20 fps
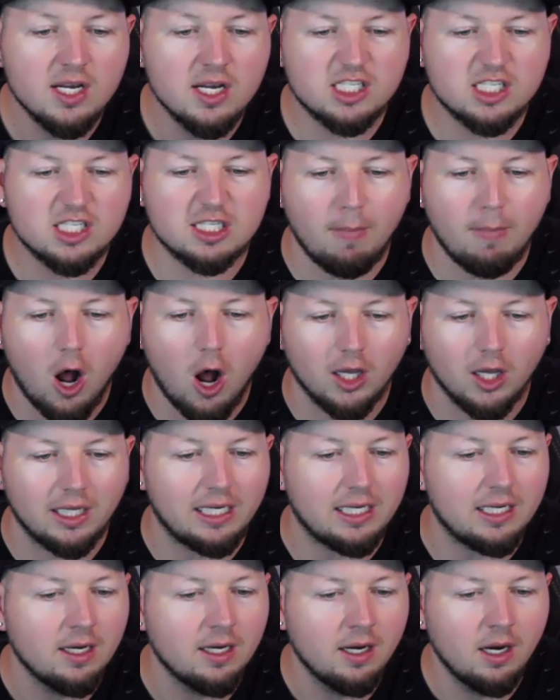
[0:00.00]

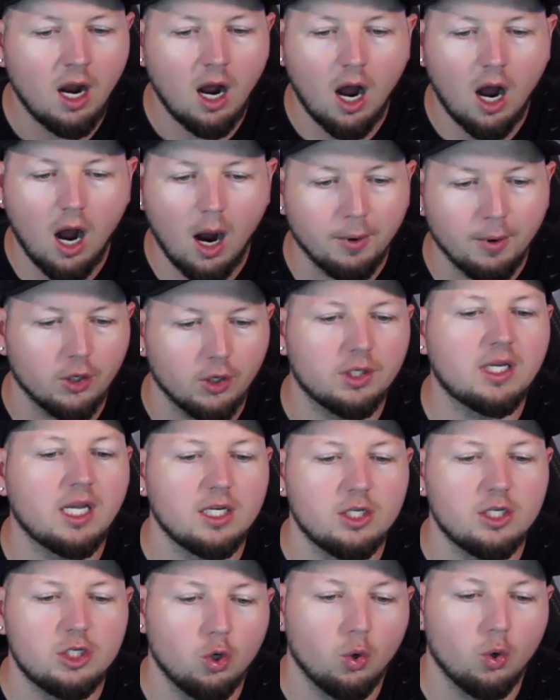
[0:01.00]
Smalley, Hubbard
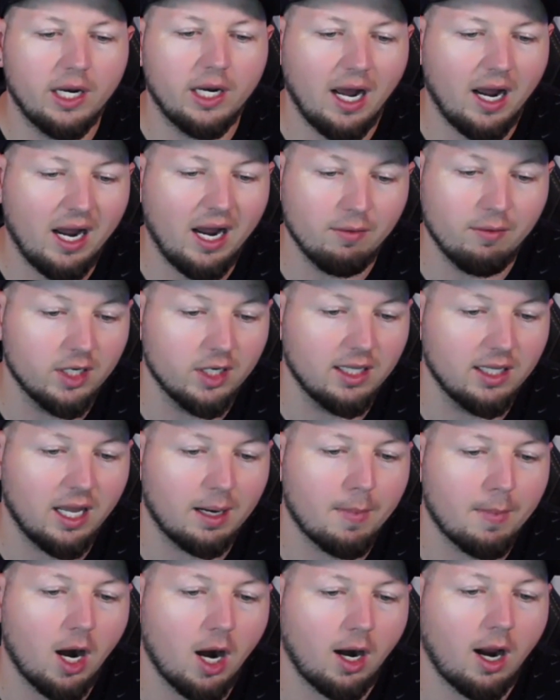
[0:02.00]
can do it. I really like
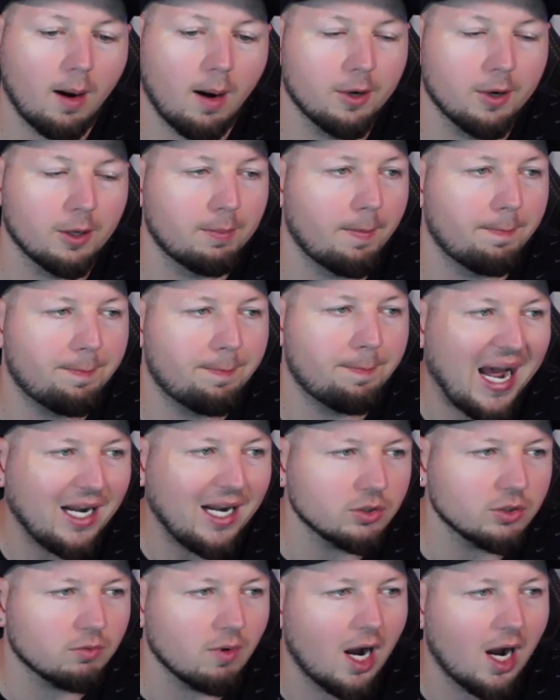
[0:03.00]
Mark Hubbard, but
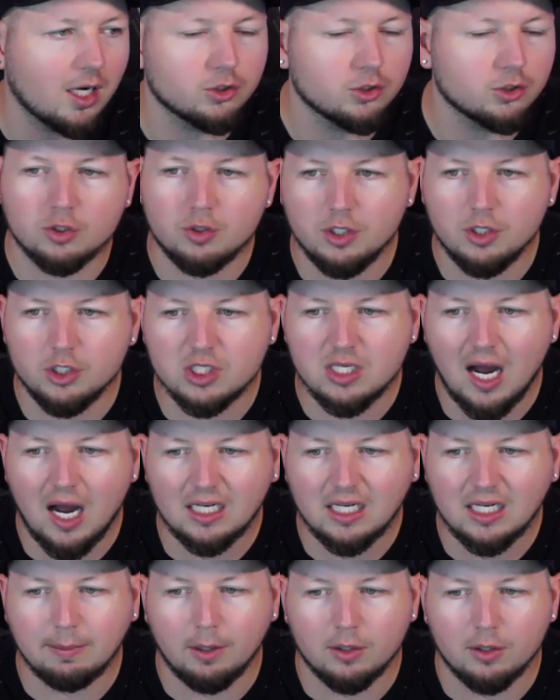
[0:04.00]
Patrick Rogers, who you just
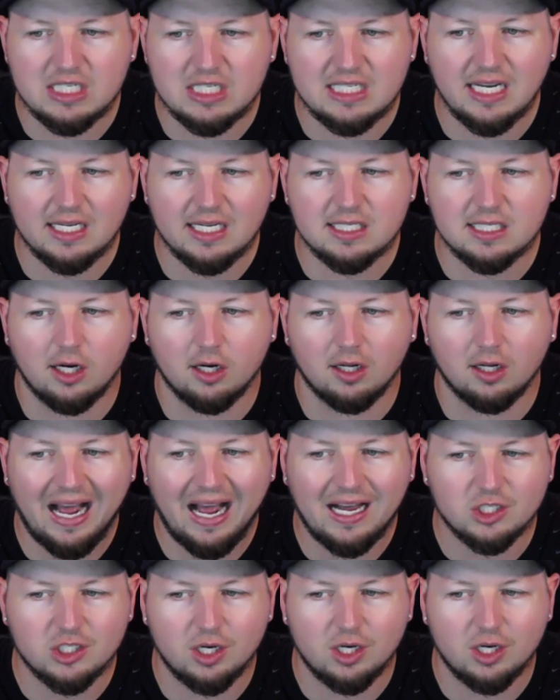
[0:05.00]
talked about, 6th here
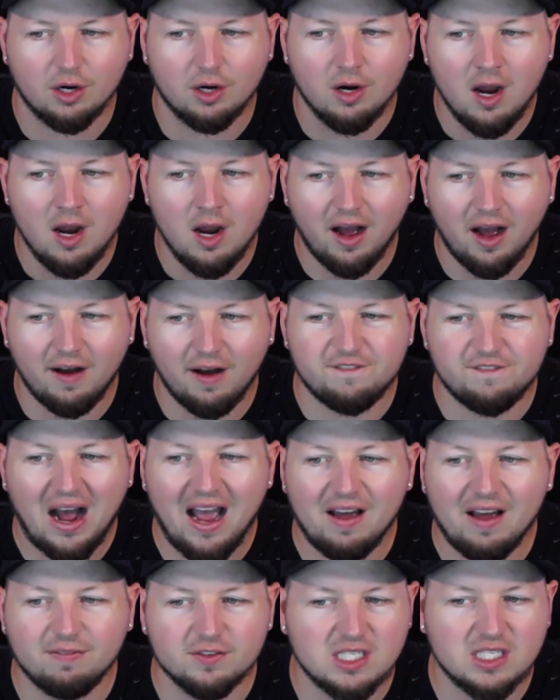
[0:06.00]
last year,
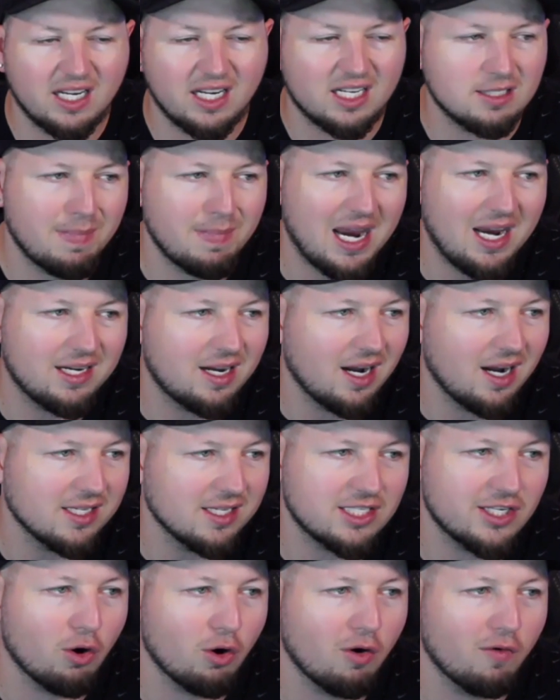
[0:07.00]
5 of 6 made cuts
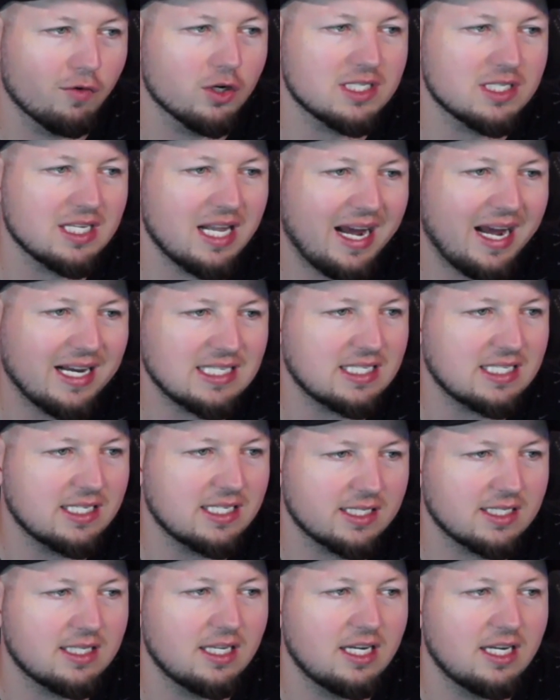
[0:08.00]
here over his last
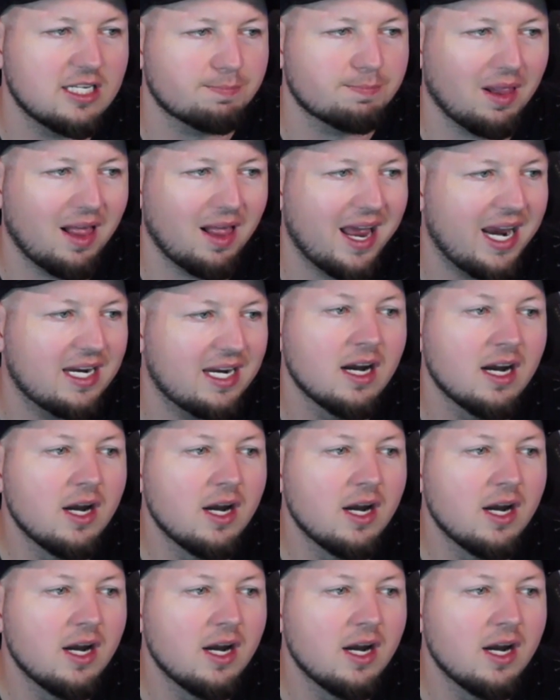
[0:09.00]
6 that he's played.